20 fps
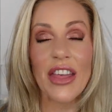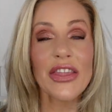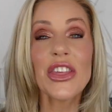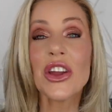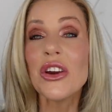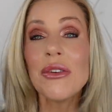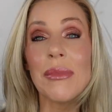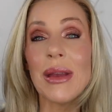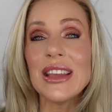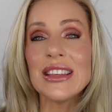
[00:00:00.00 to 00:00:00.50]

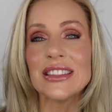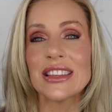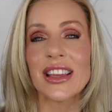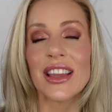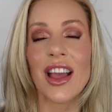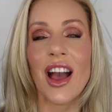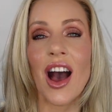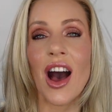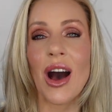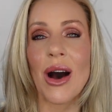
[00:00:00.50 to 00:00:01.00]
They're
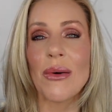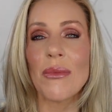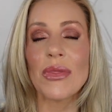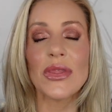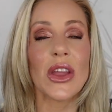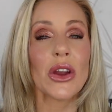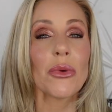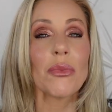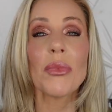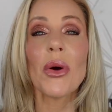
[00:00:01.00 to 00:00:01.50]
amazing. Um,
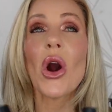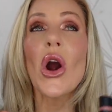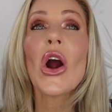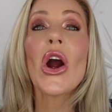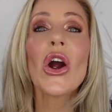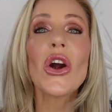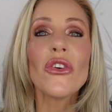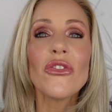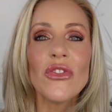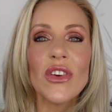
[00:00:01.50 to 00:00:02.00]
they're
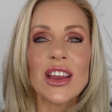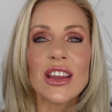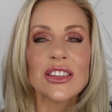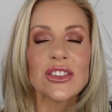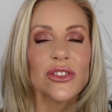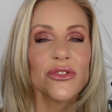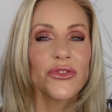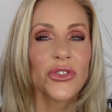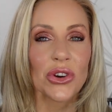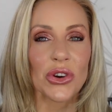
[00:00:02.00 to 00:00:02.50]

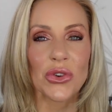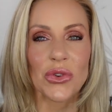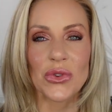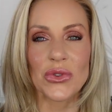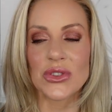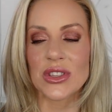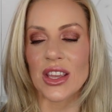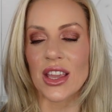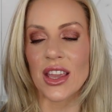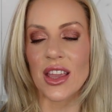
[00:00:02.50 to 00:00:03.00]
perfect for
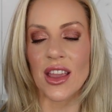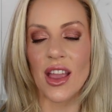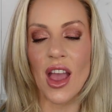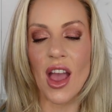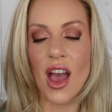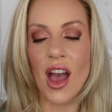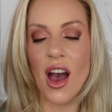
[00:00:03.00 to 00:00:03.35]
cruising.